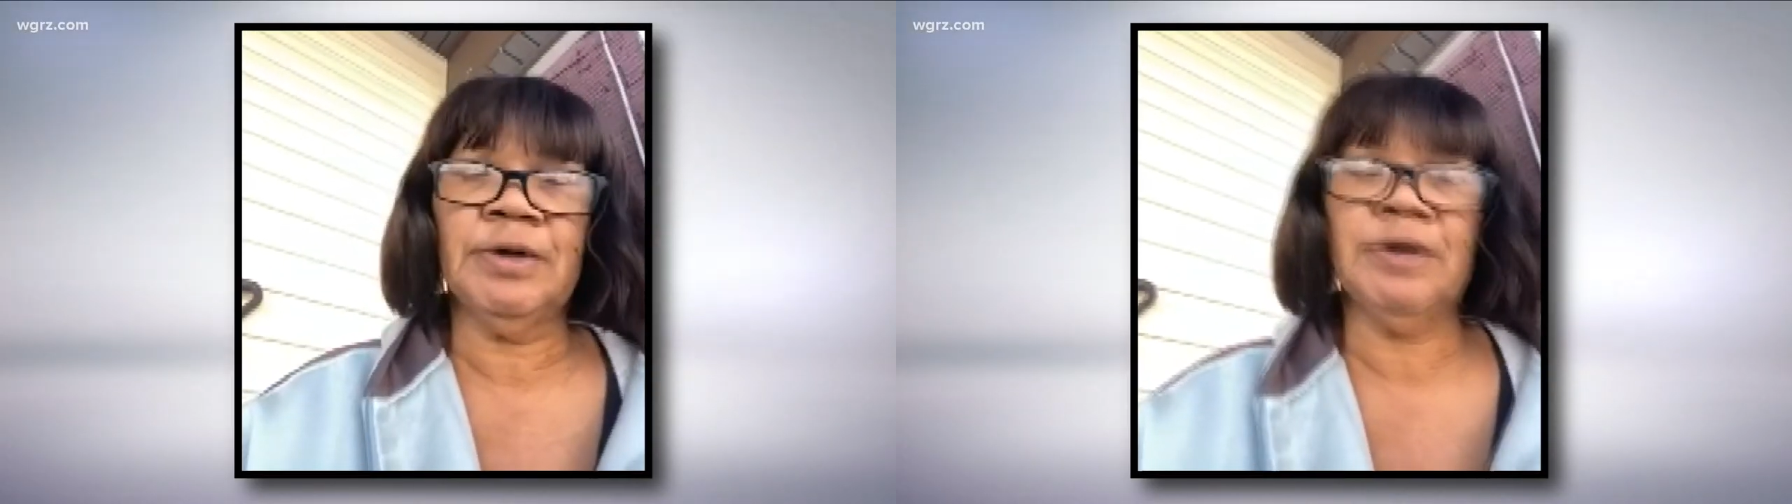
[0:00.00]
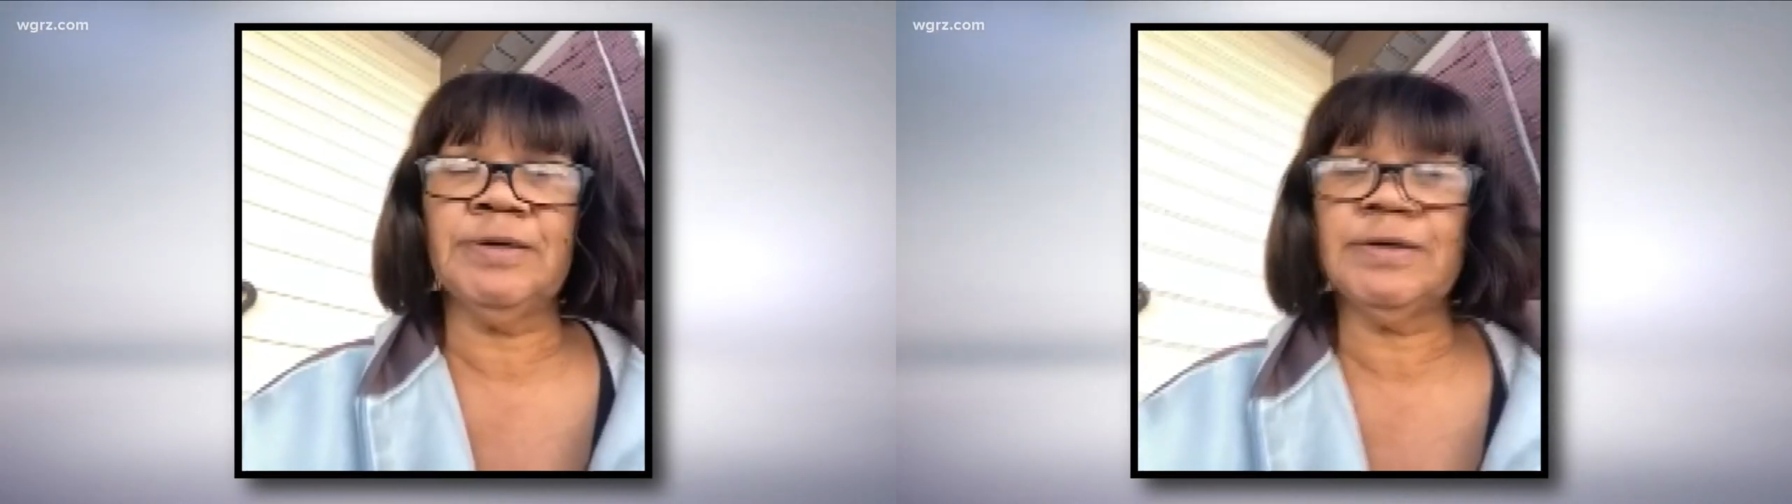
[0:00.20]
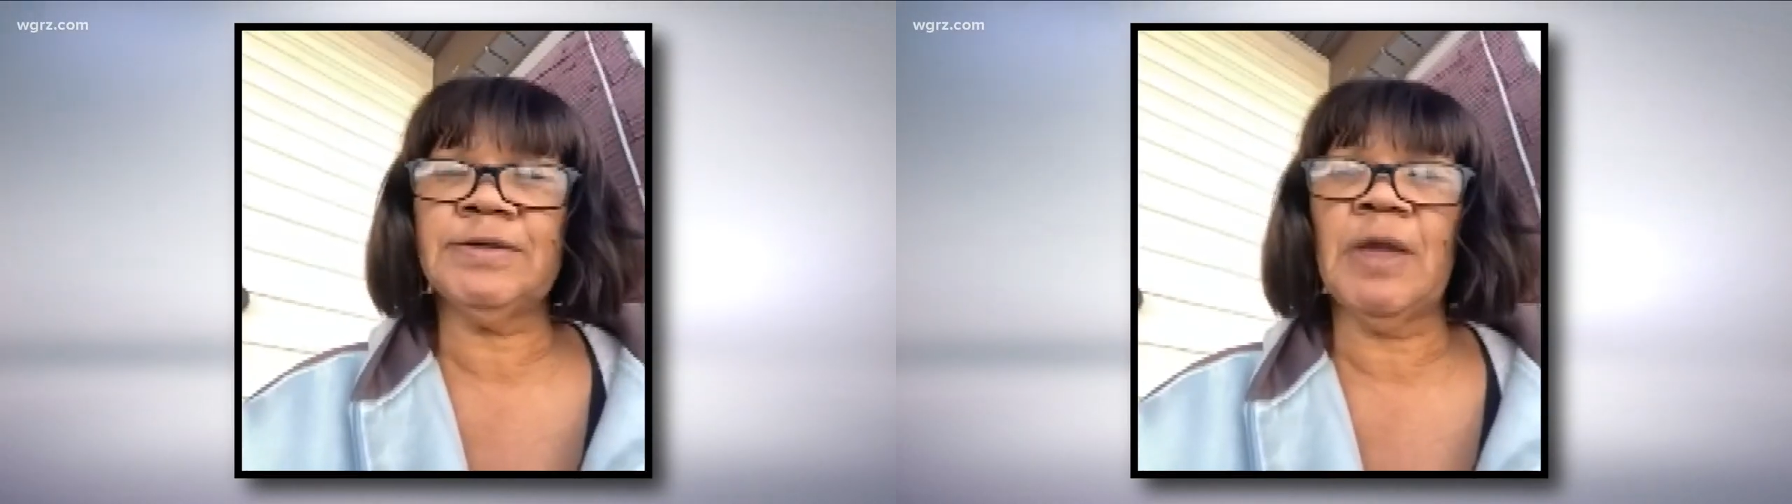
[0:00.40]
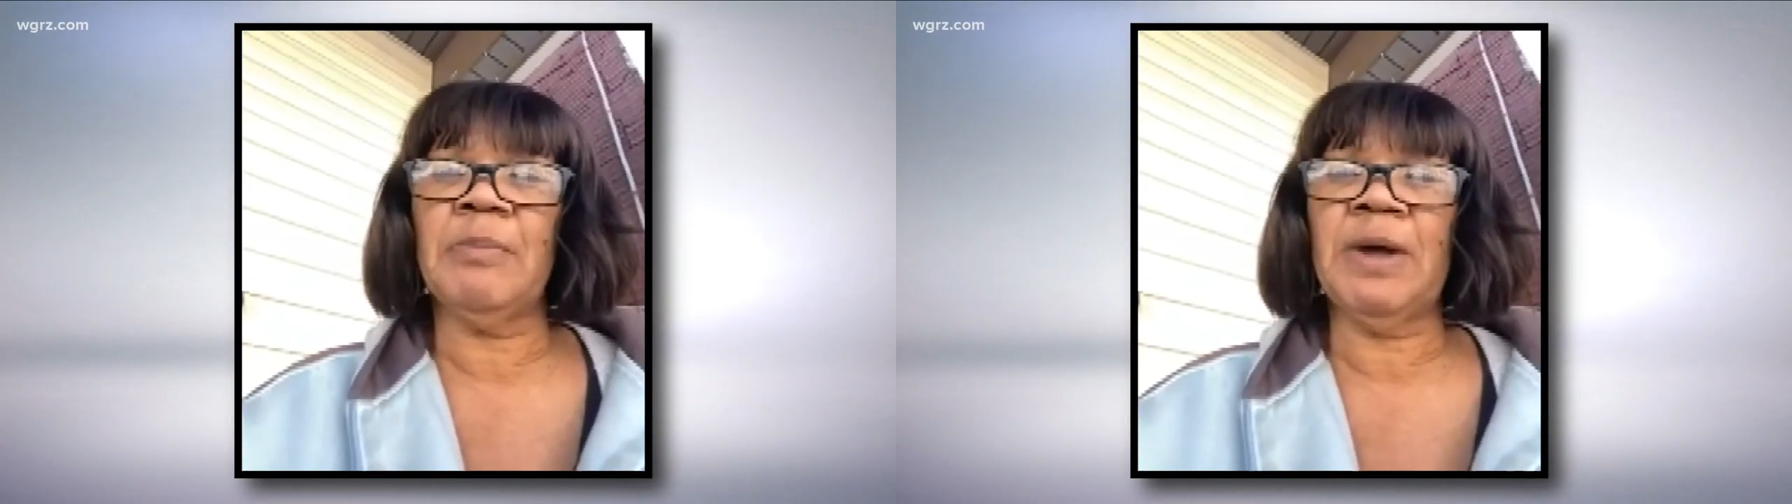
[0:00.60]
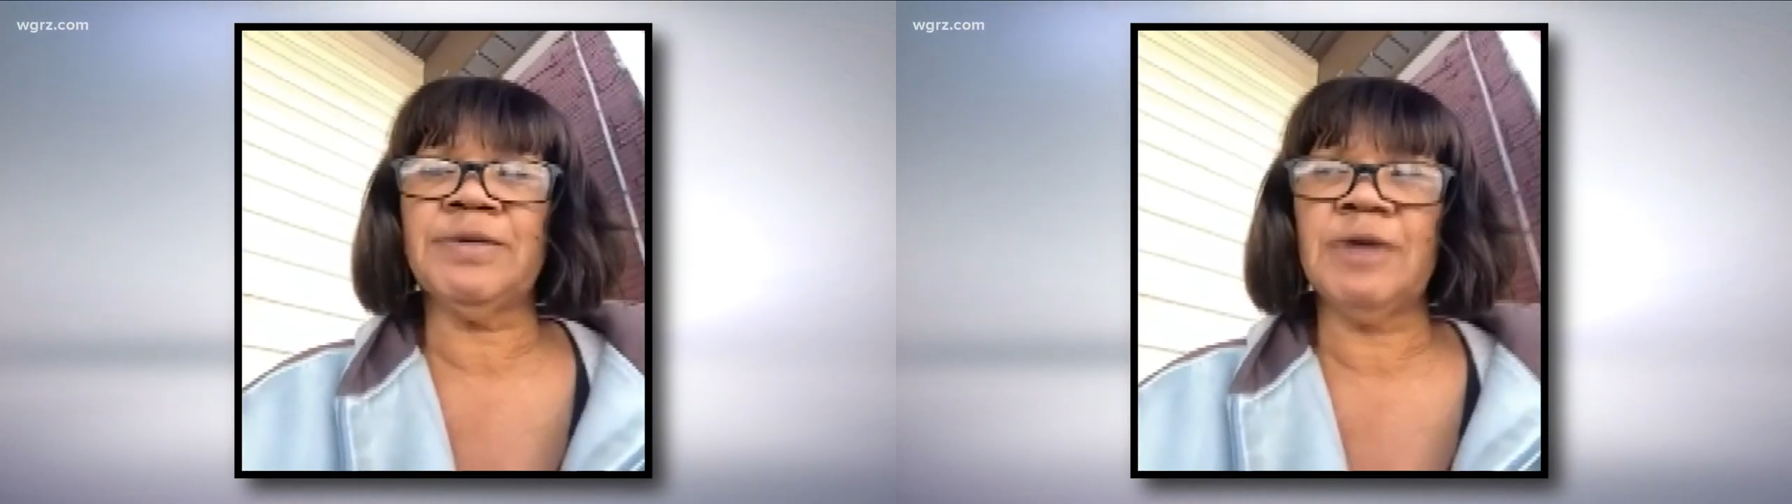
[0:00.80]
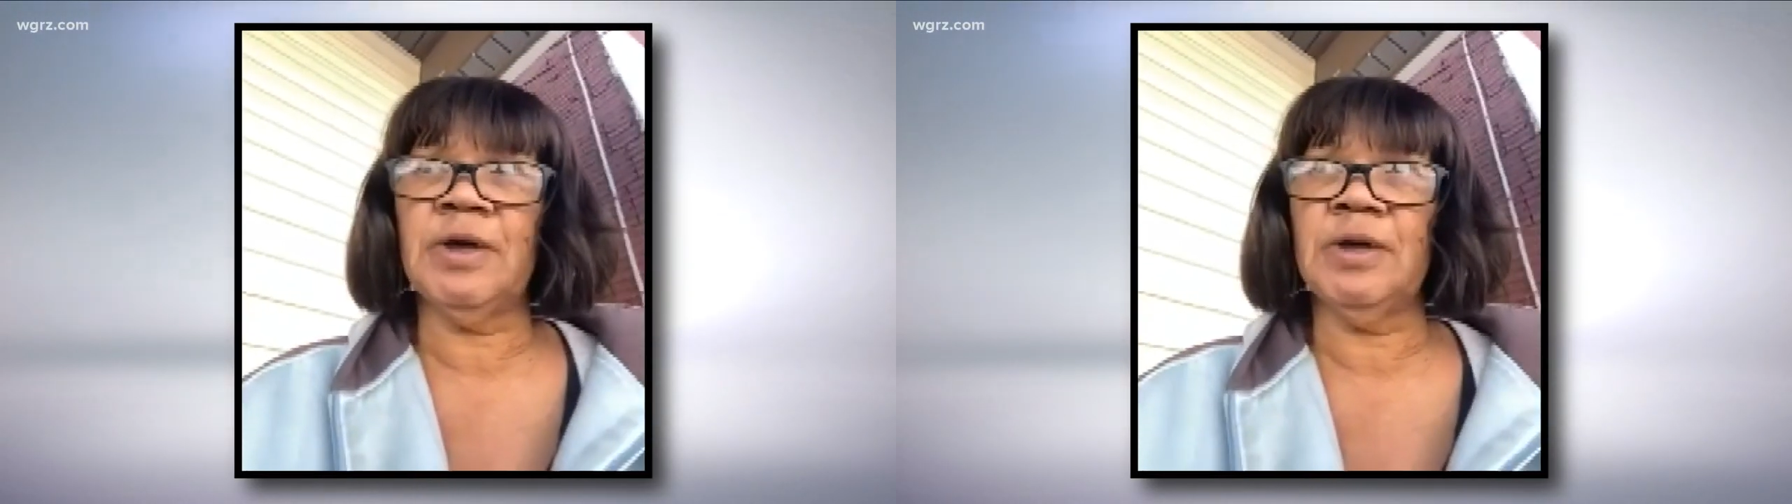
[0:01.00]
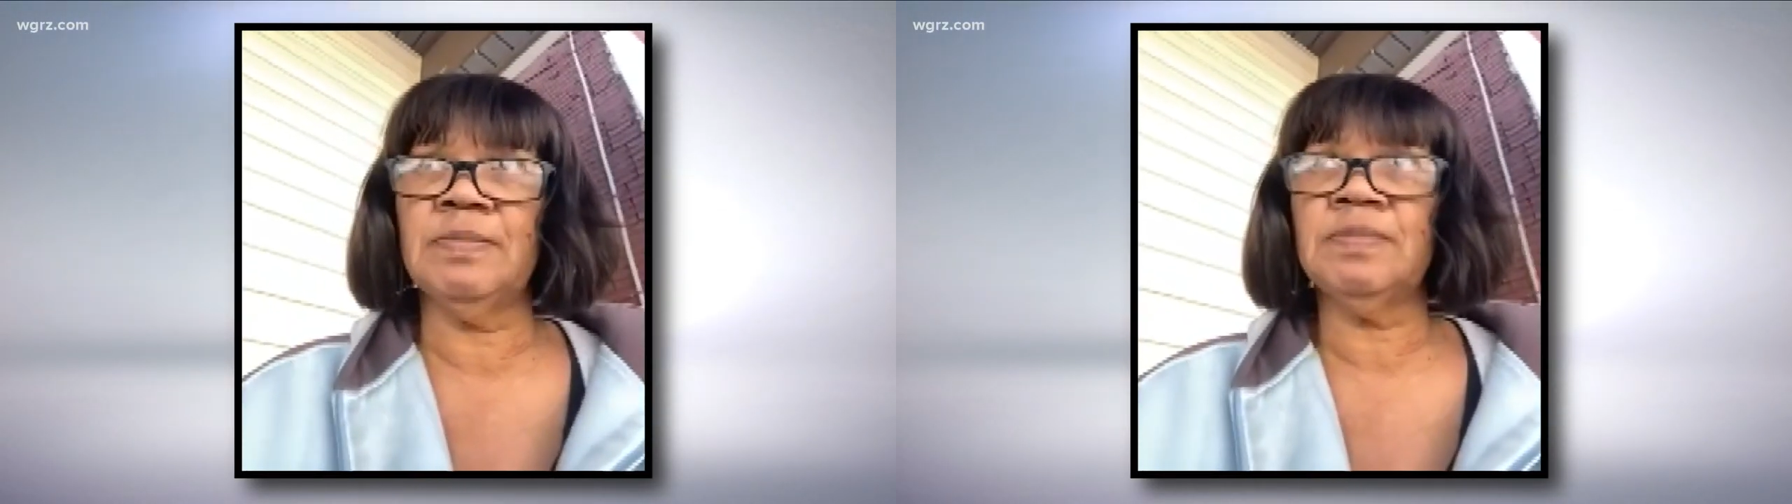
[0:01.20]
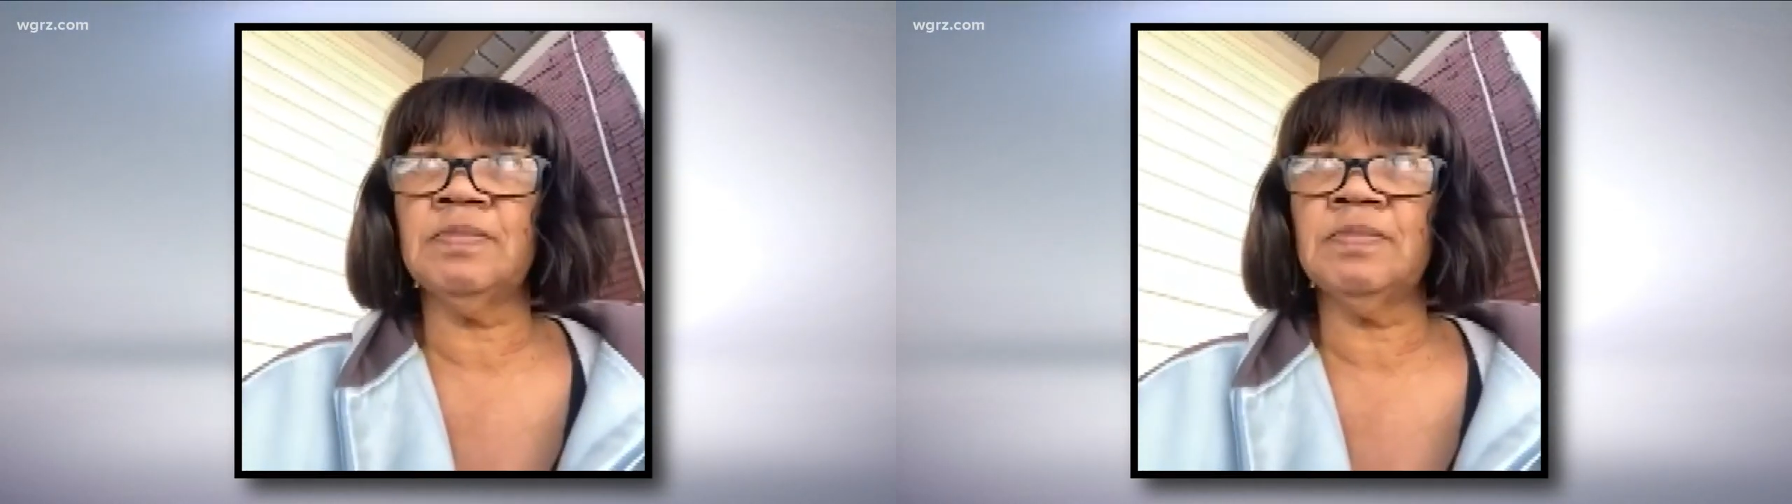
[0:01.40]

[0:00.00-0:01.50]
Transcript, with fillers: is, is that my son